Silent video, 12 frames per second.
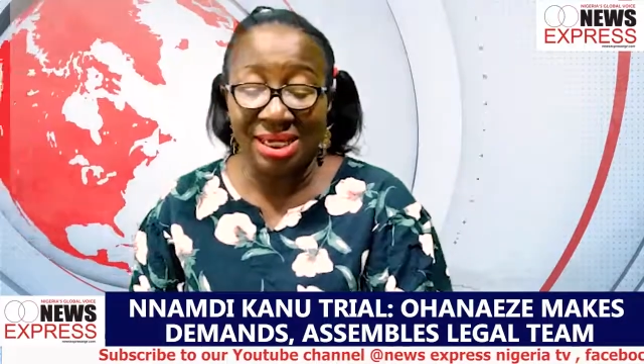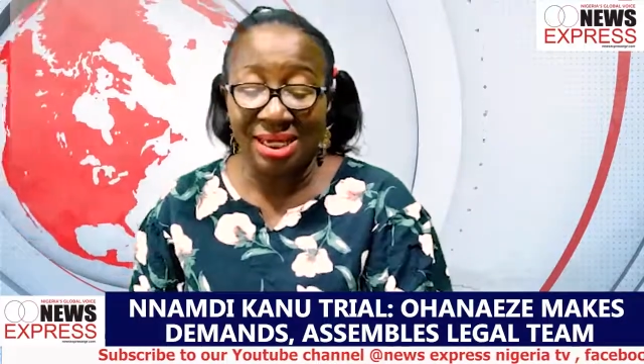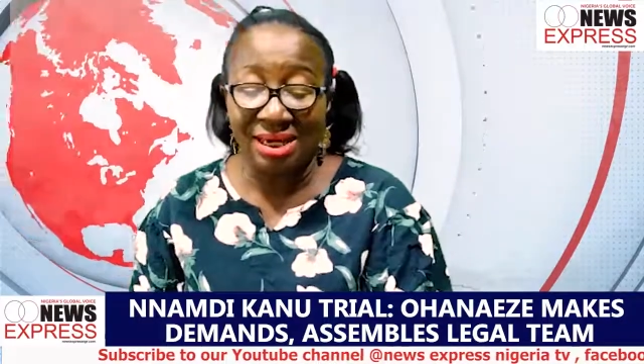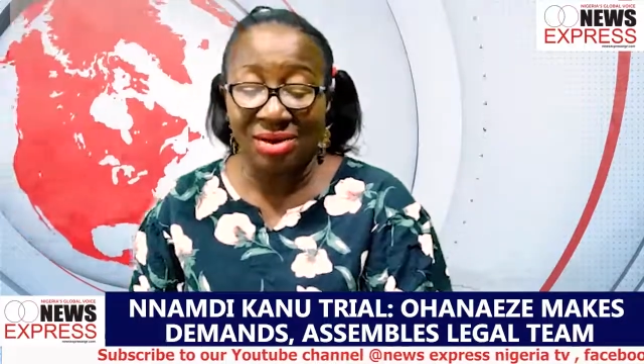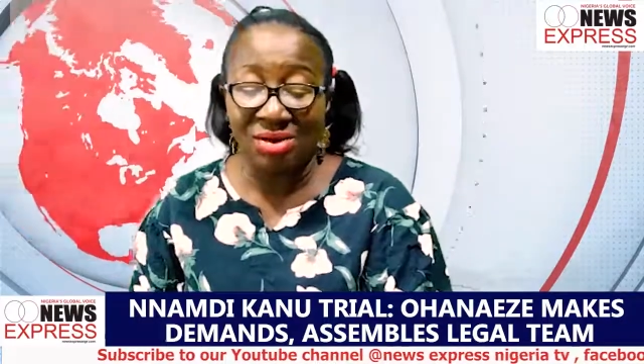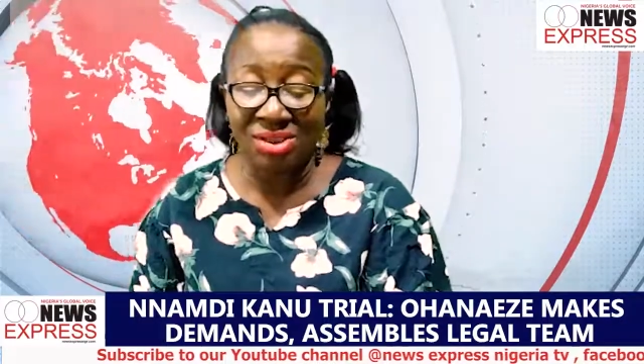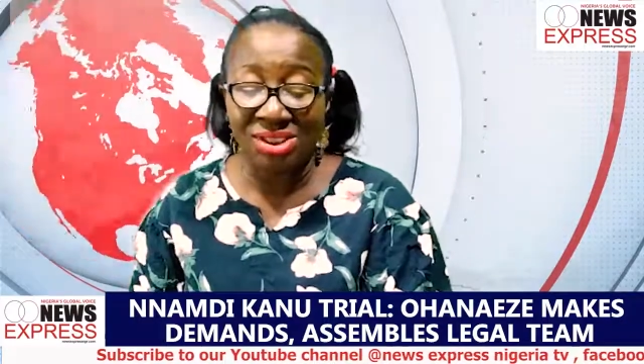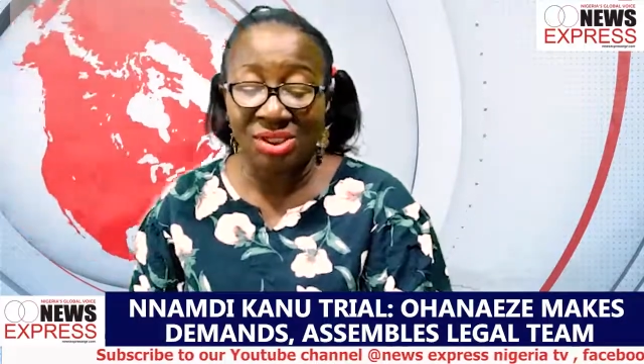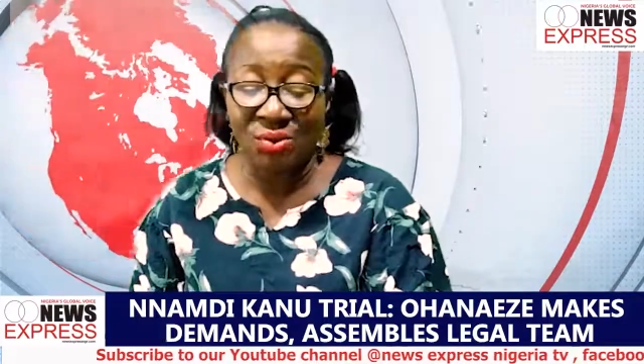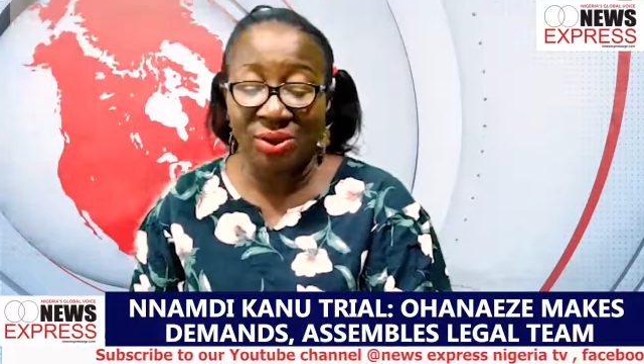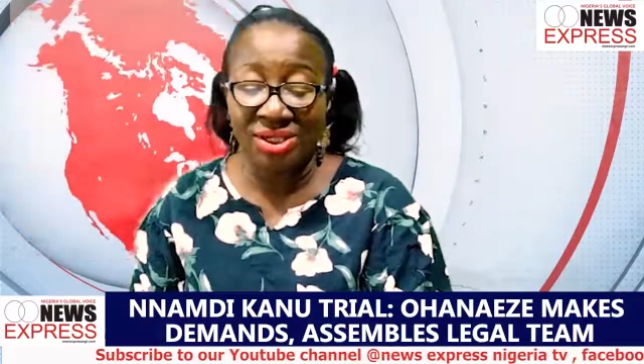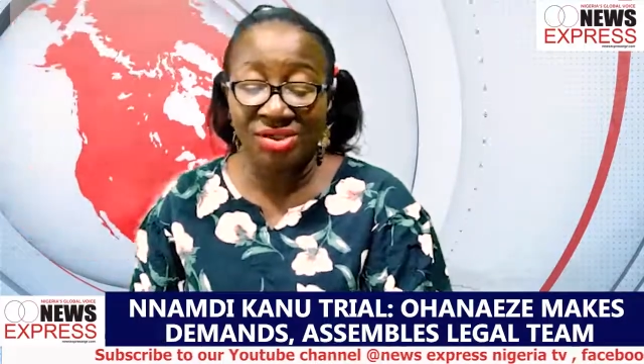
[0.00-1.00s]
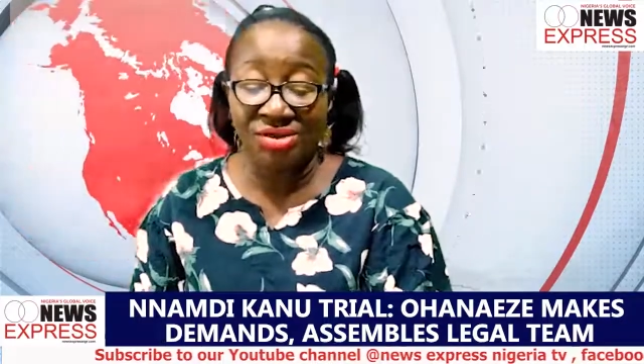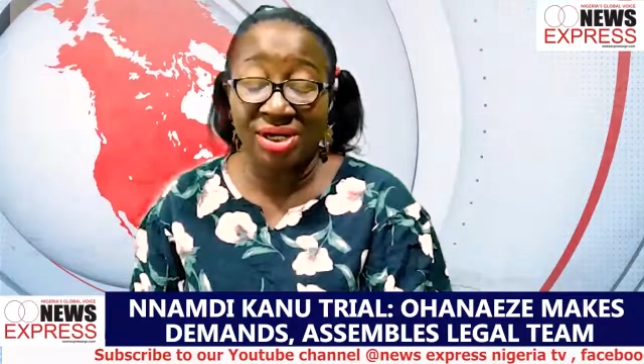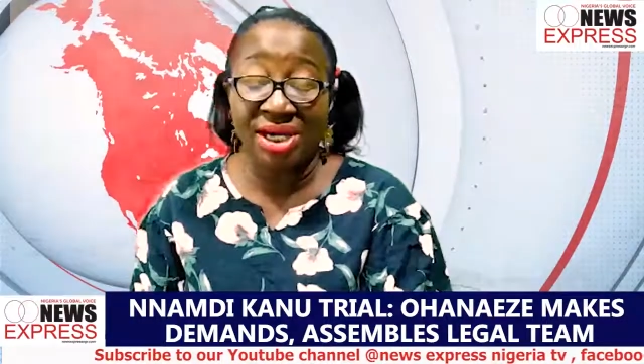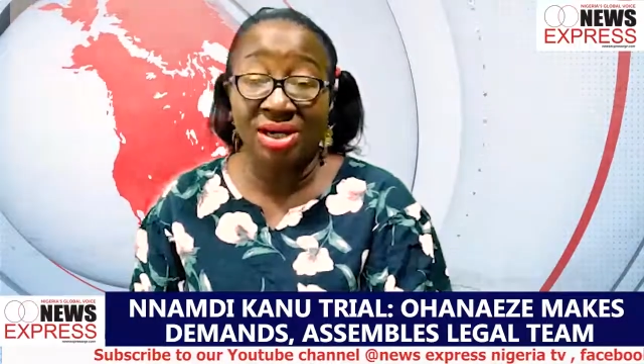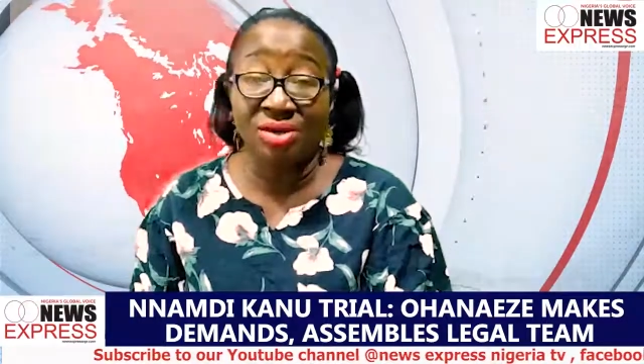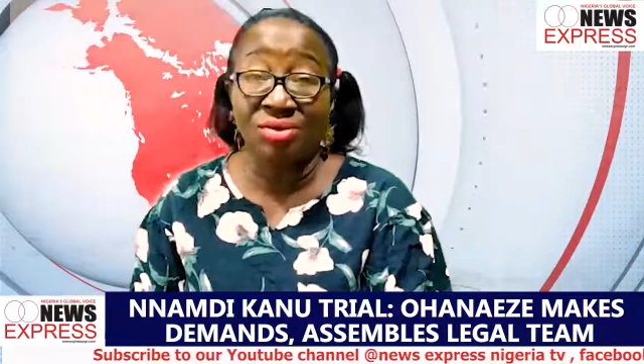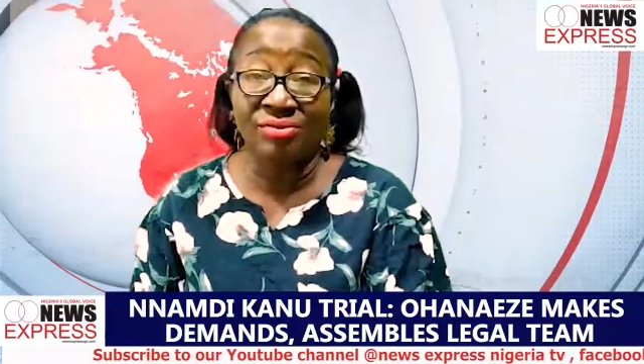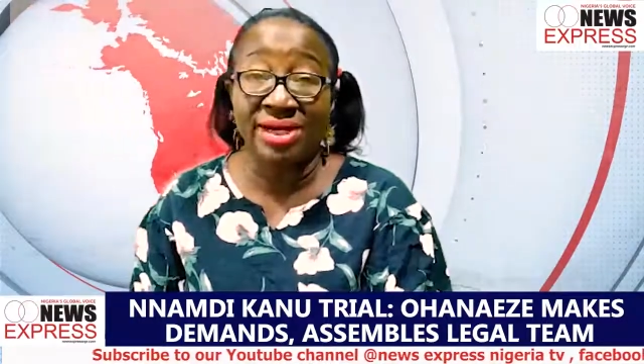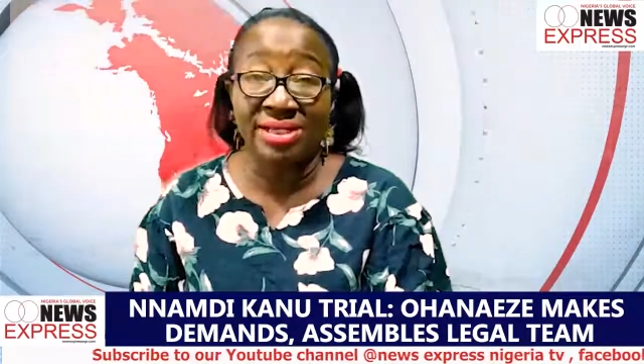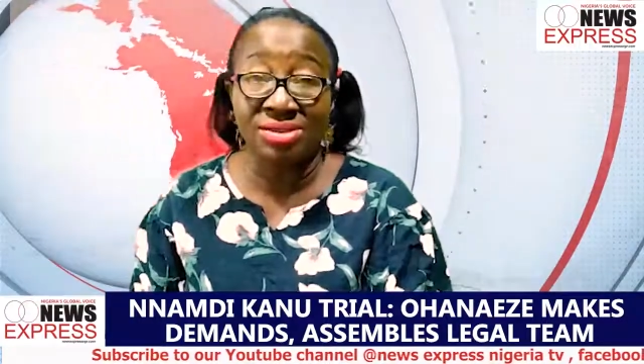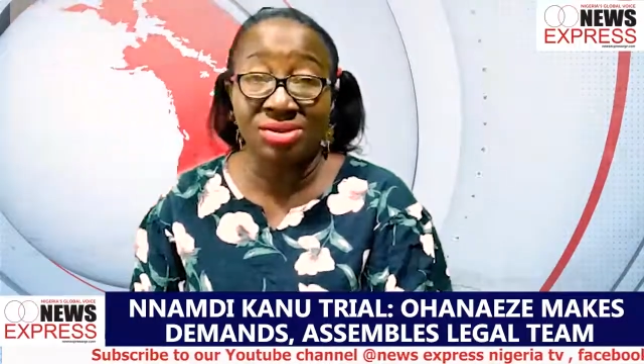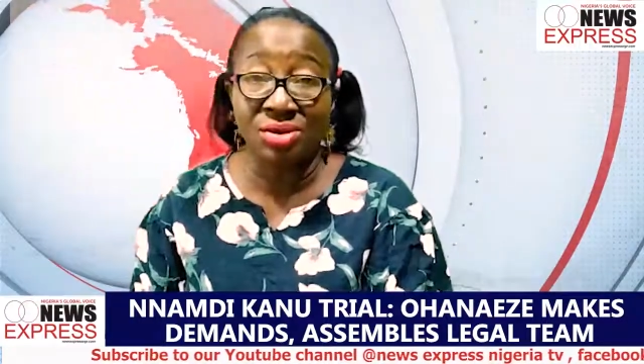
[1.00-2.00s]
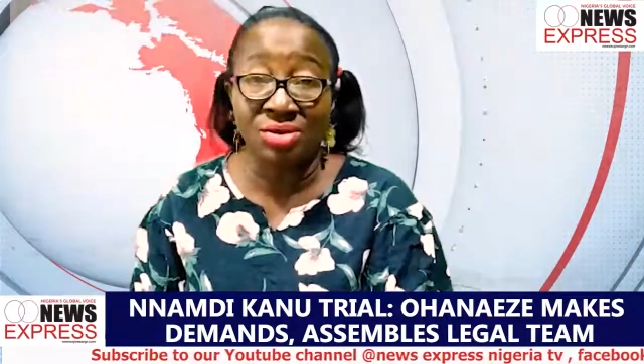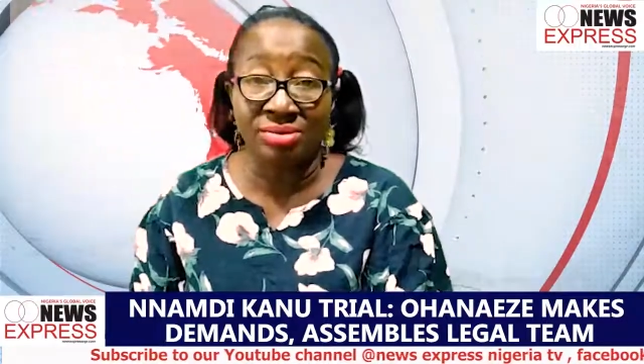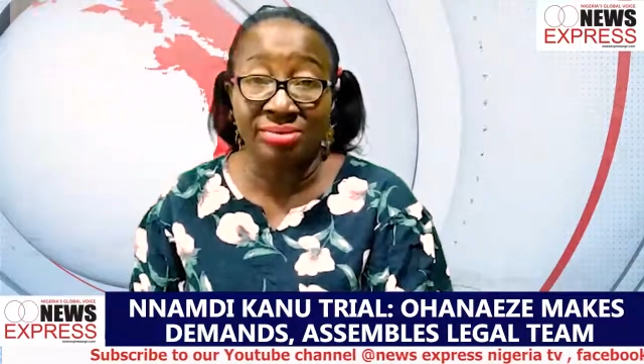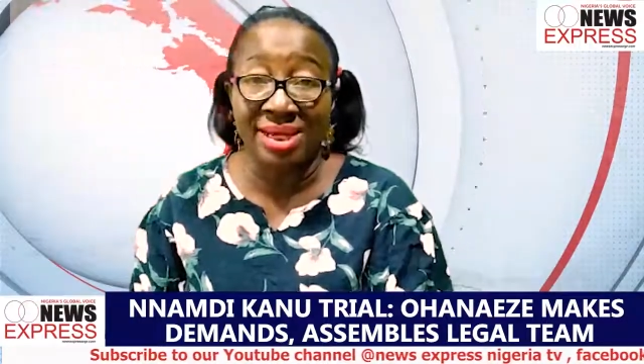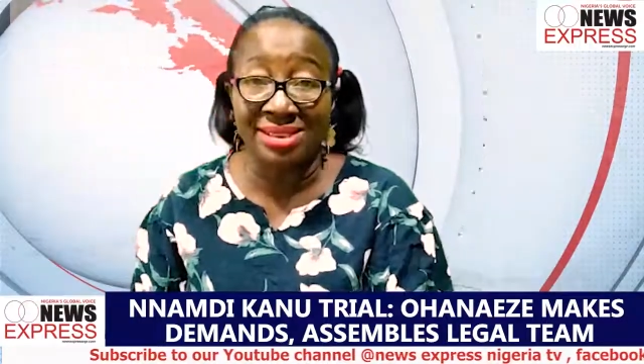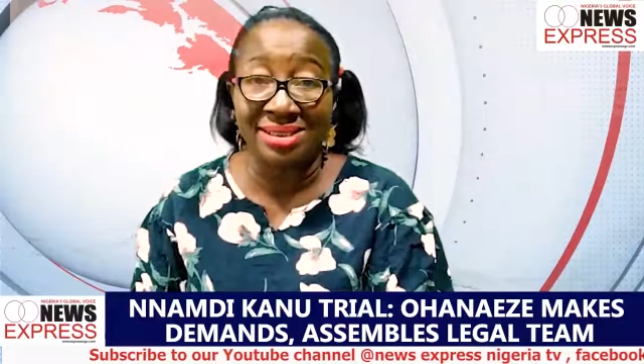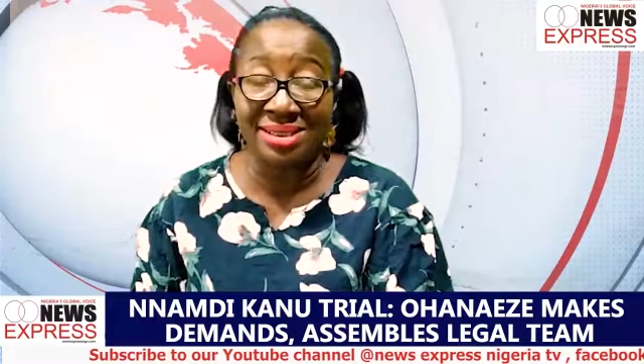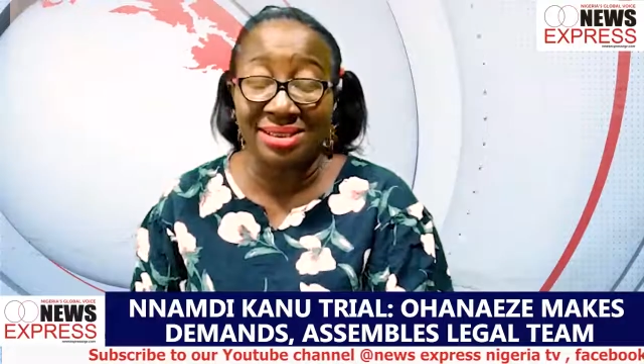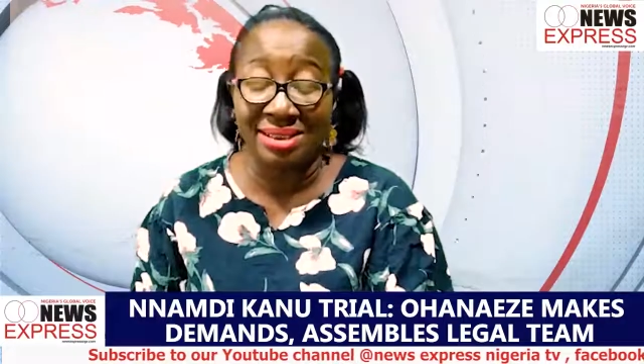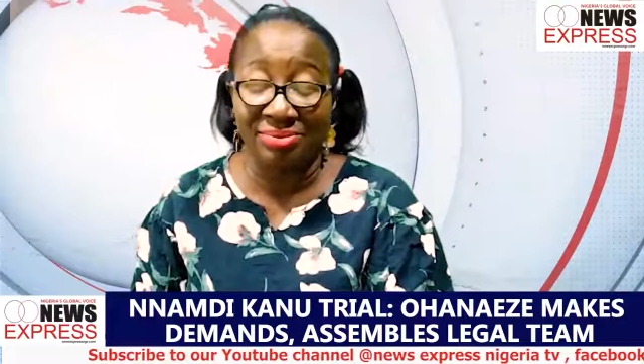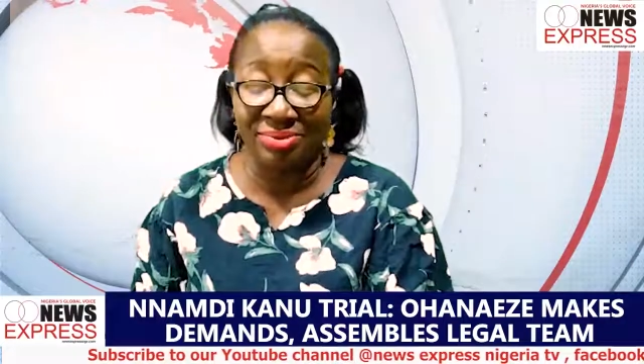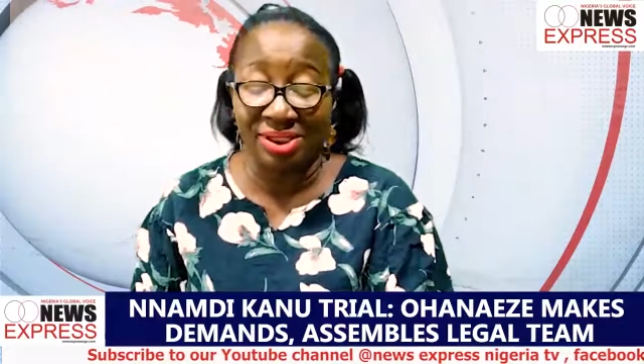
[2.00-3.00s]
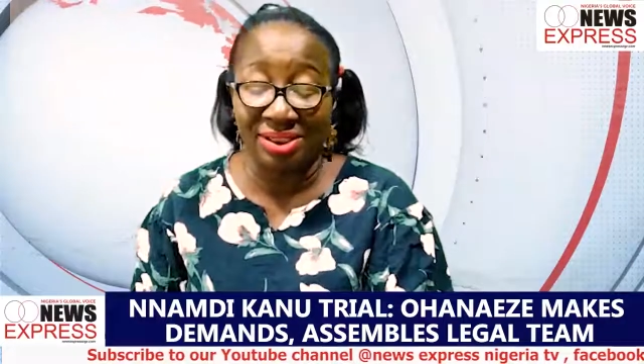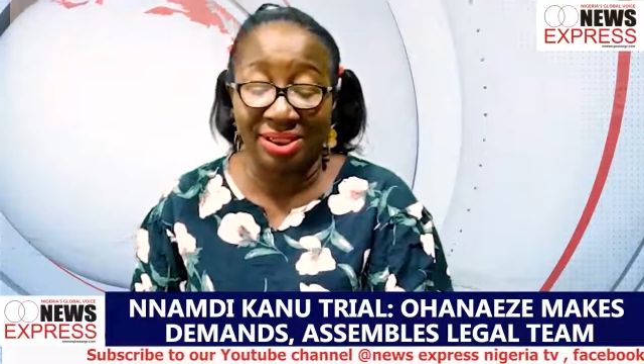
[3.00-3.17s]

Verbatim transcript: and consequent trial of our son Mazi Nnamdi